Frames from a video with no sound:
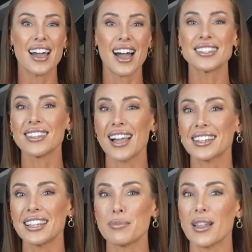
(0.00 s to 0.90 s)
as it
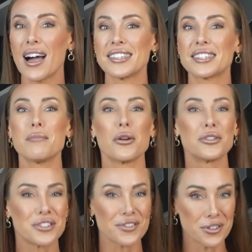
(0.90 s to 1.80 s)
likely applies to
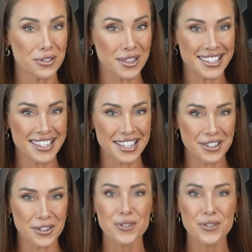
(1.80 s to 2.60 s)
most of you listening,